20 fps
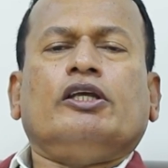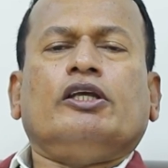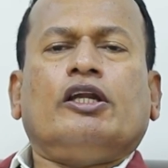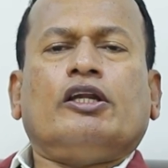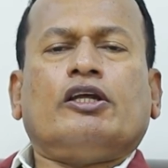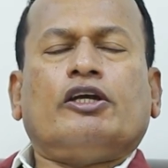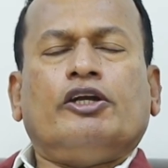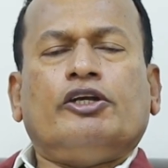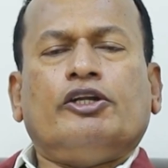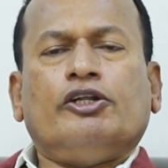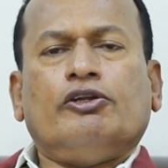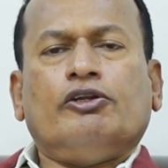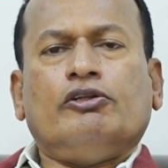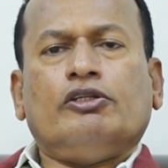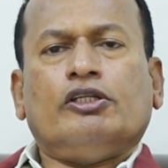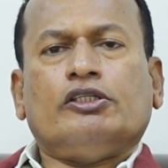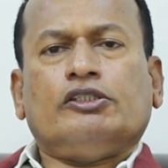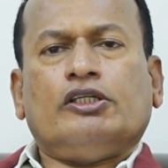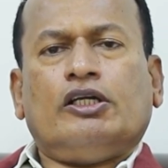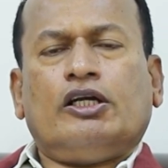it can continue
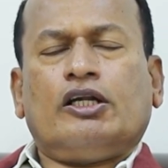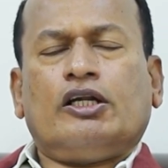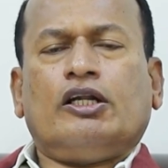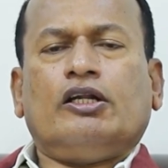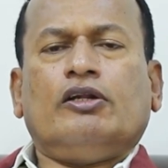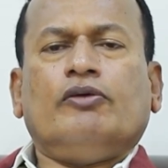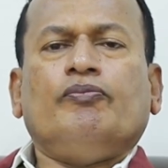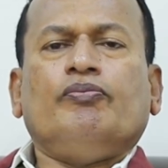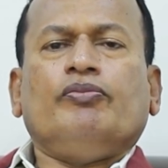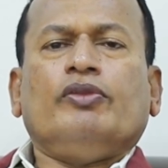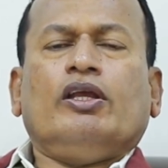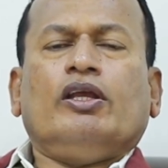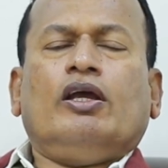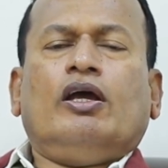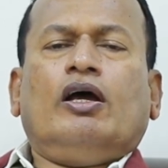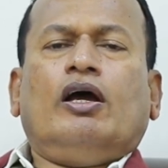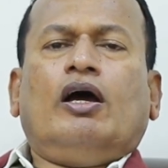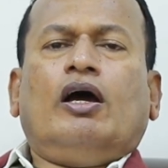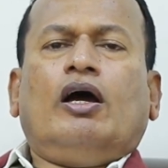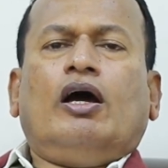in the children
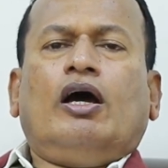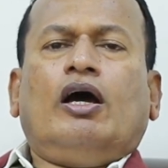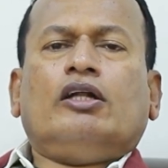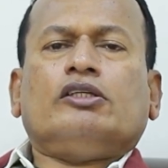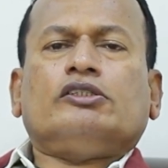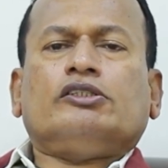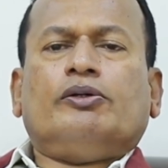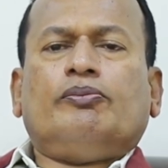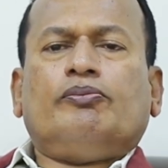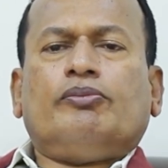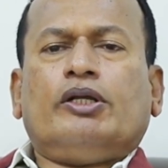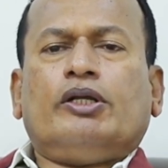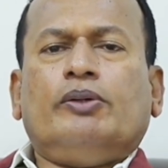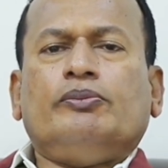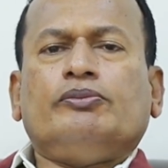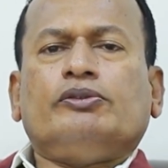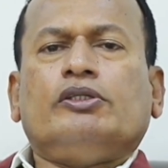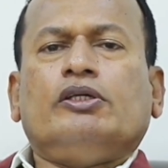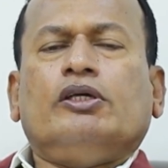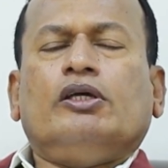or
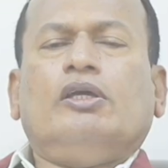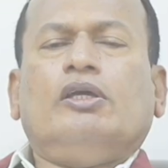sometimes